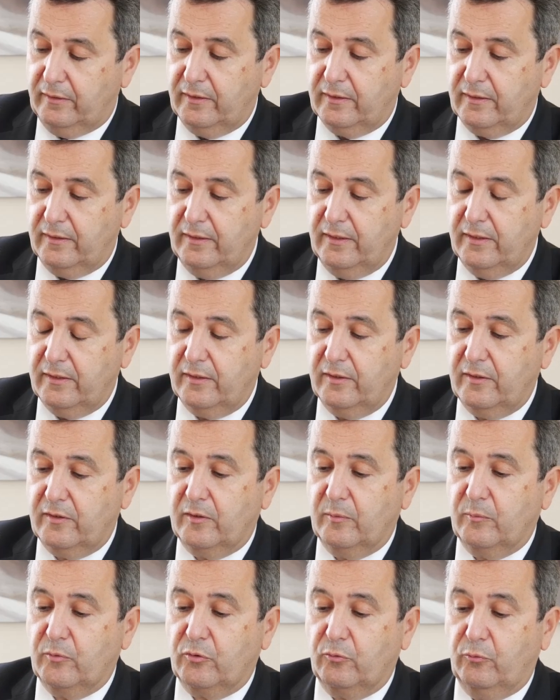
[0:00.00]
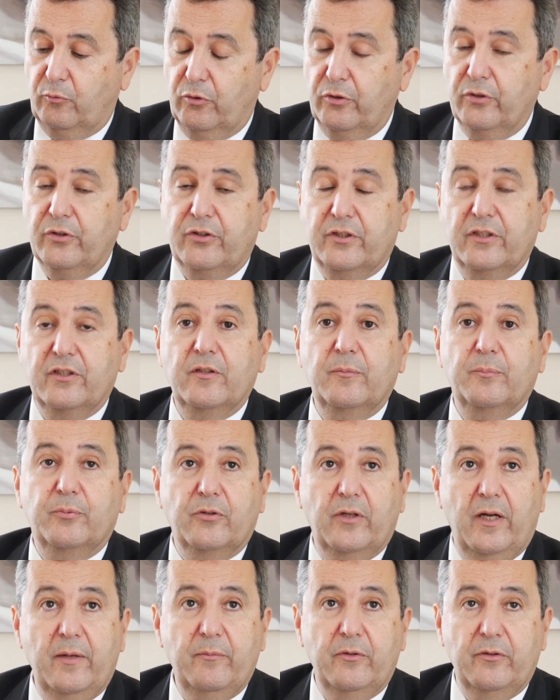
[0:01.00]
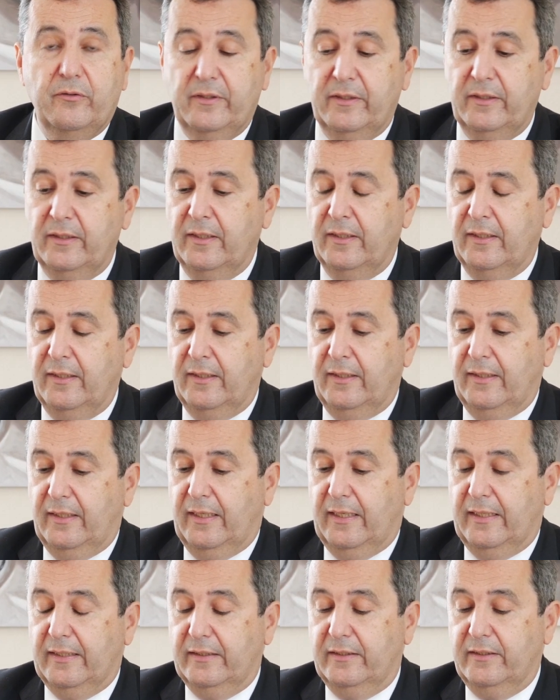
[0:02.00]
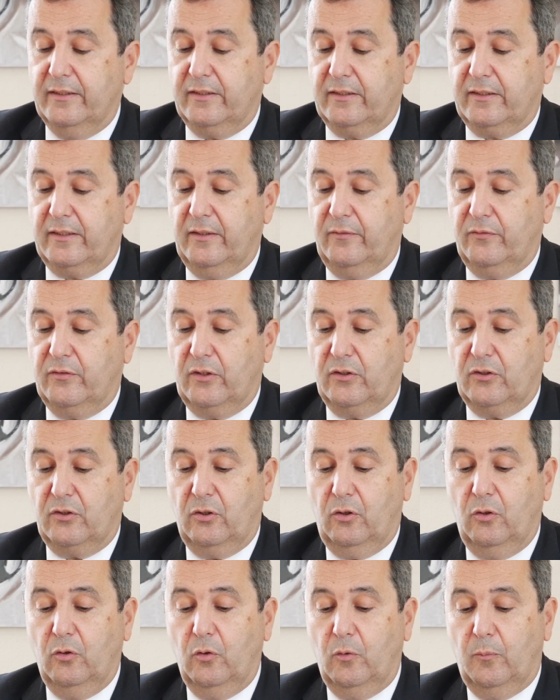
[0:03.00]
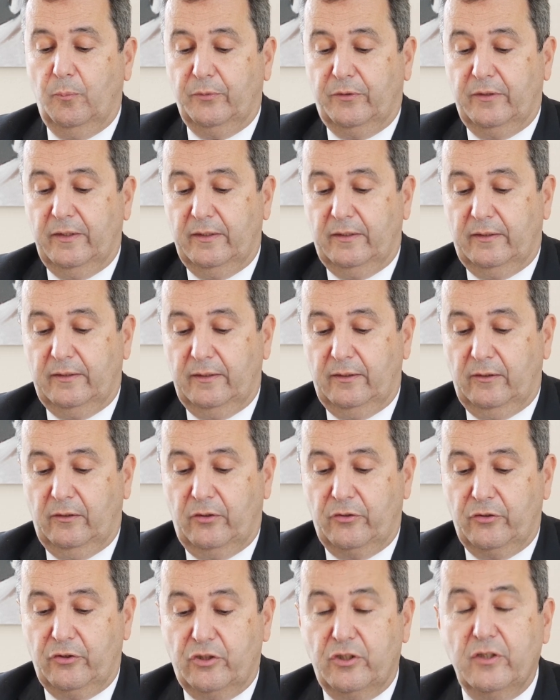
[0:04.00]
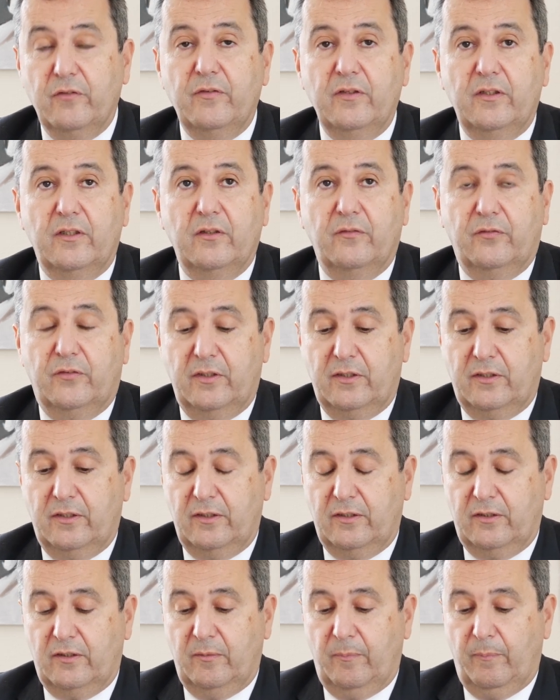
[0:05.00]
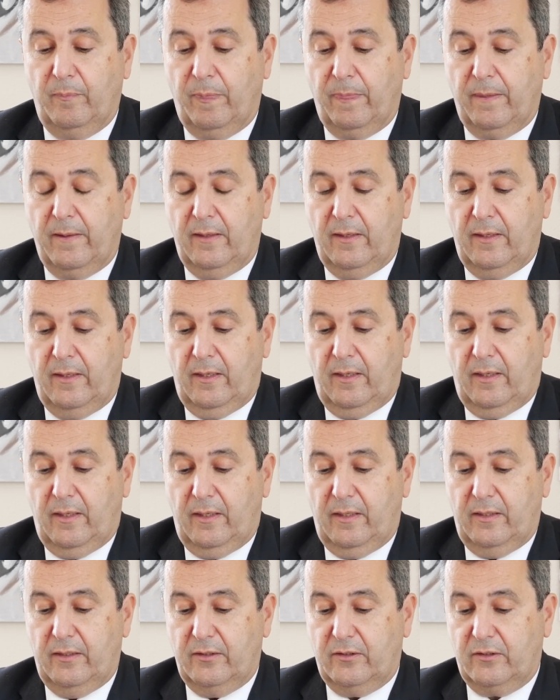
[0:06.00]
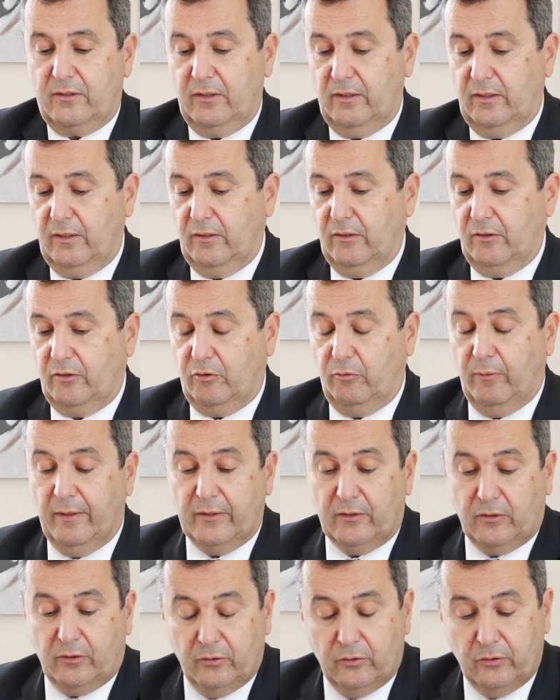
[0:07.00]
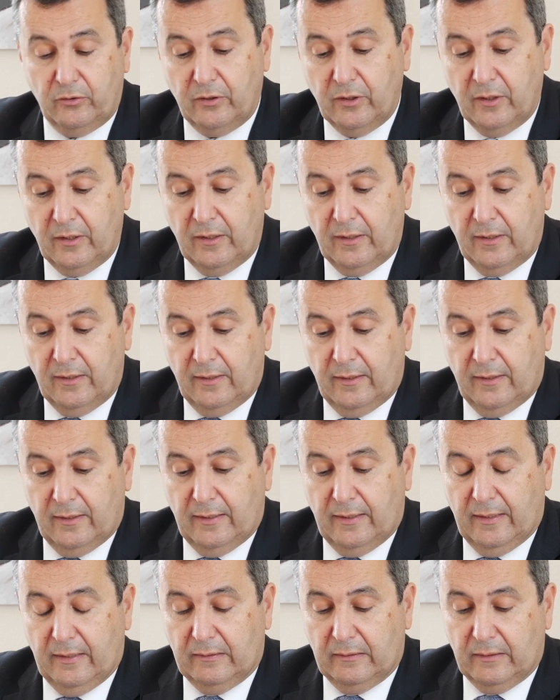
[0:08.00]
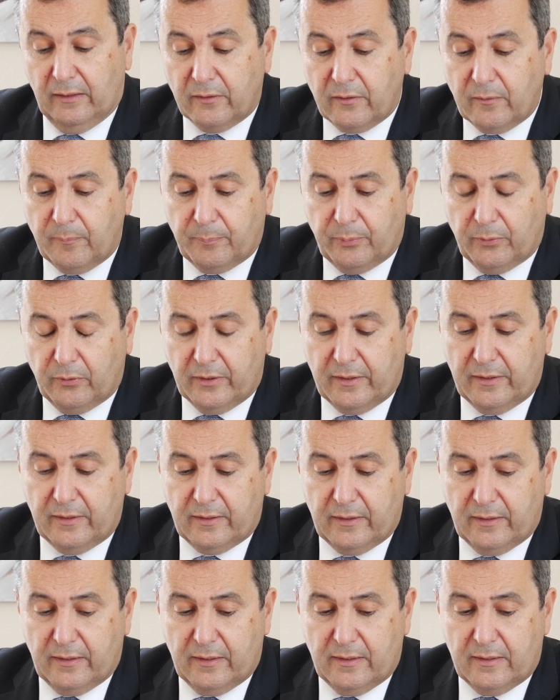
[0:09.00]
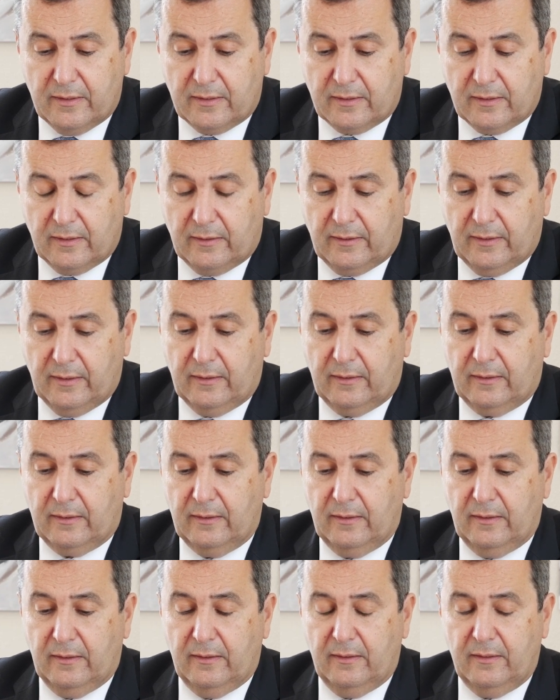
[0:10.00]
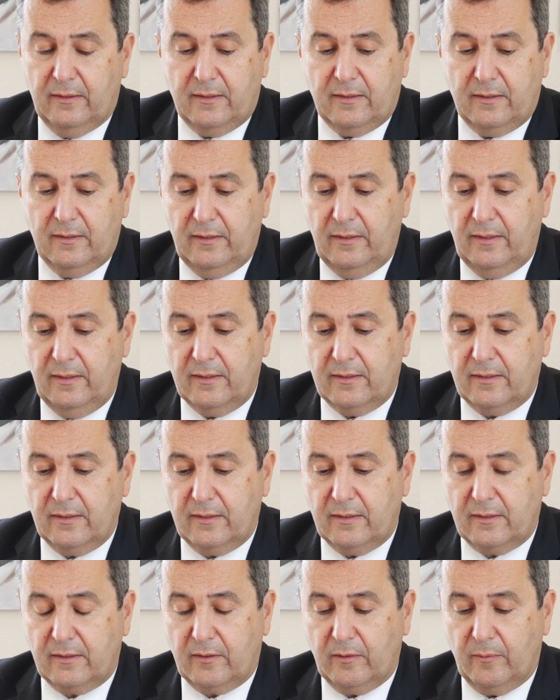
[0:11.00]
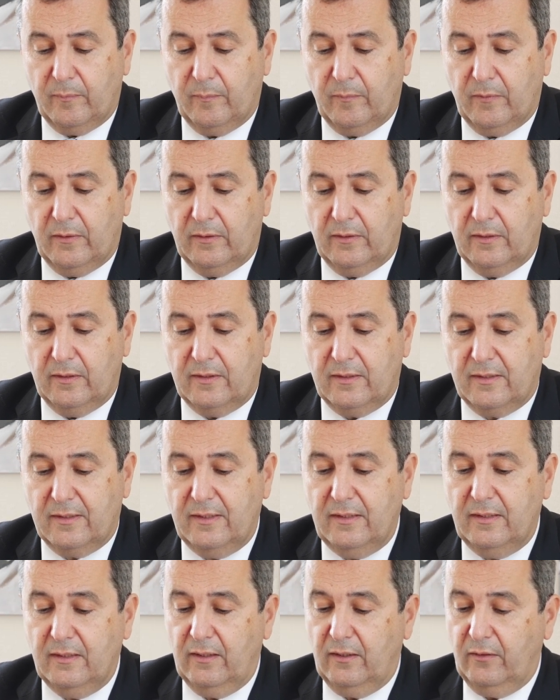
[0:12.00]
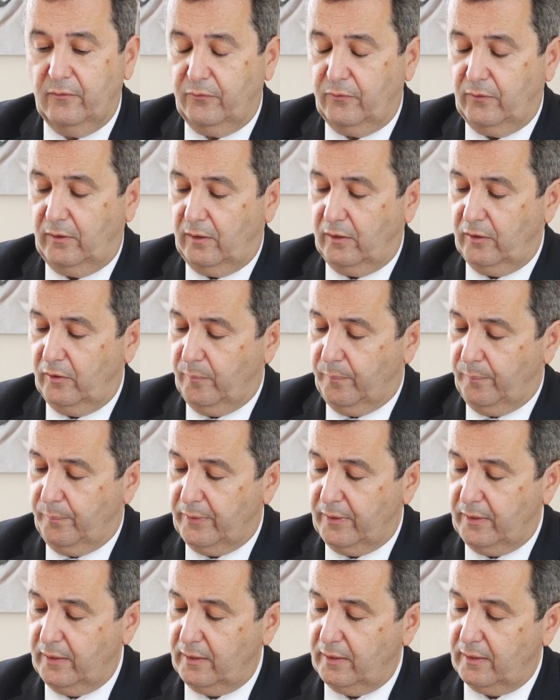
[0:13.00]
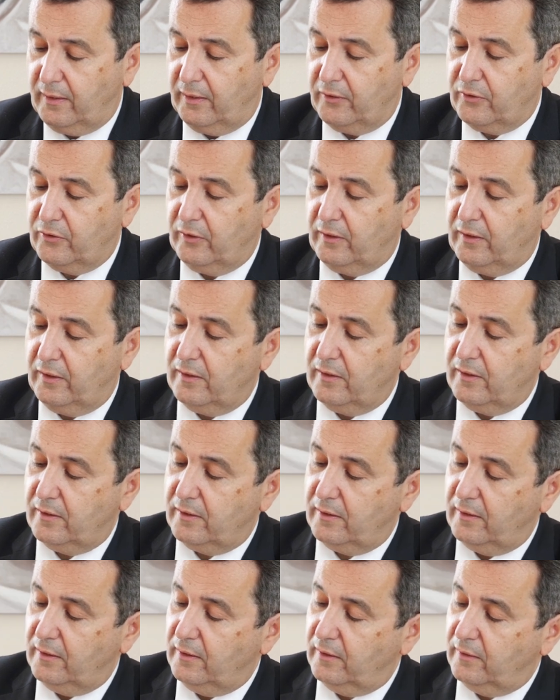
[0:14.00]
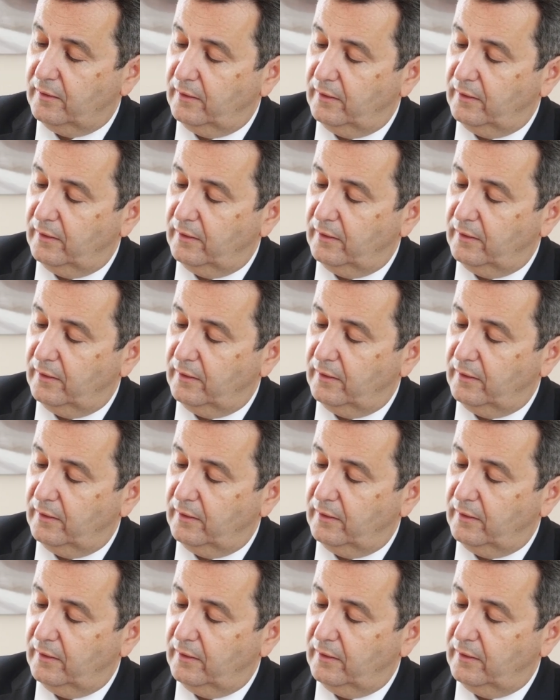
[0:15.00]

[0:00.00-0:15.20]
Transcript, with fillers: this knee system works as a primary, and this gives us hope that the longevity of the system is uh, quite good. Another point is that in this knee system, the CFR PEEK, as you can see it